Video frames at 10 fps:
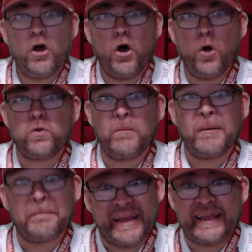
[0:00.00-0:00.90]

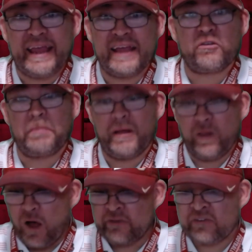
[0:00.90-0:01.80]
Oklahoma beat Kansas but
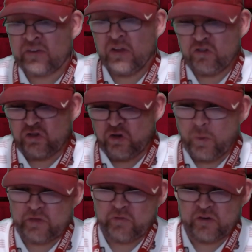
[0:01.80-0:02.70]
lost to
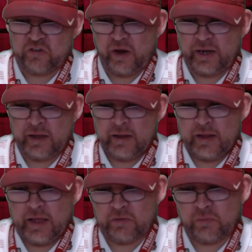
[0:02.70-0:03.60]
West Virginia,
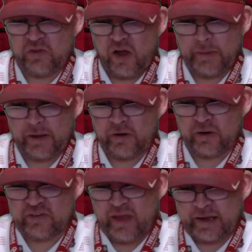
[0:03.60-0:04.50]
as we'll talk about here in a
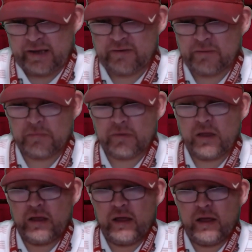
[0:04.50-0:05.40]
second.
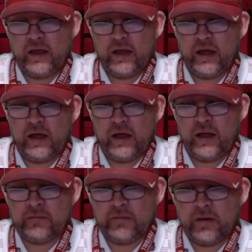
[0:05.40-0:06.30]

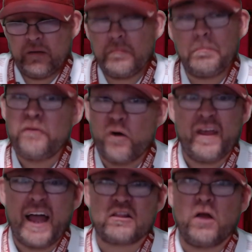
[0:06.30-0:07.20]
Before
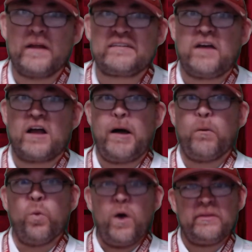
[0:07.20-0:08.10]
that, though, let's talk
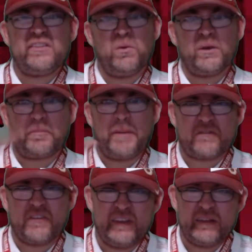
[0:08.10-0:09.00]
about what to expect
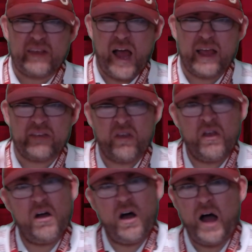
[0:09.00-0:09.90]
for these guys
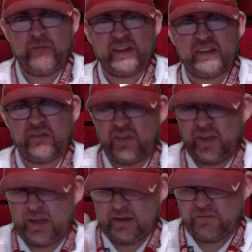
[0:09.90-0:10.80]

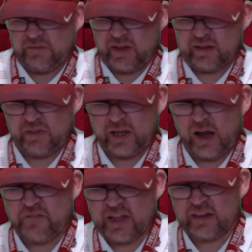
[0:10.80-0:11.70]
offensively and defensively.
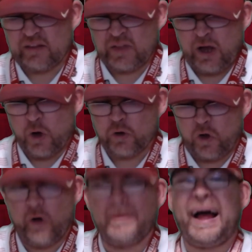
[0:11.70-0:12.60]
Offensively,
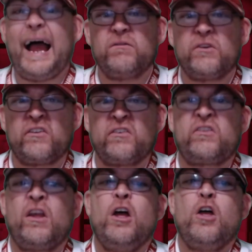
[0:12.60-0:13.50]
Oklahoma averages
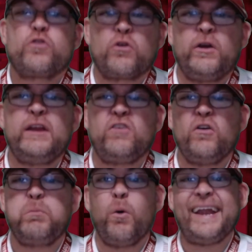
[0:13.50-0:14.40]

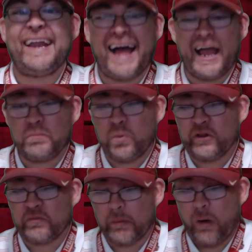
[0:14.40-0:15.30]
32.9
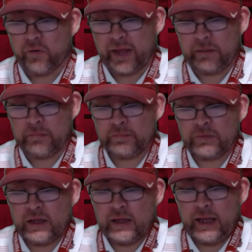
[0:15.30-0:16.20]
points per ballgame
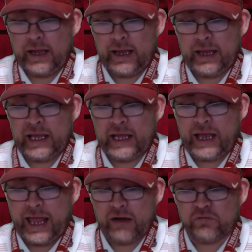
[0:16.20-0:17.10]
and
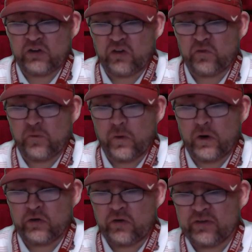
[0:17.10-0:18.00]
averages
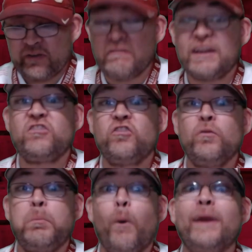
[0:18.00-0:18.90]

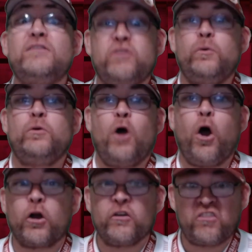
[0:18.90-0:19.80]
472.2
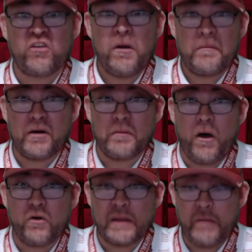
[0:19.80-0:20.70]
yards per
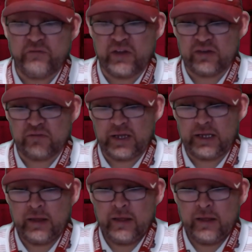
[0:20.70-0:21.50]
ballgame offensively.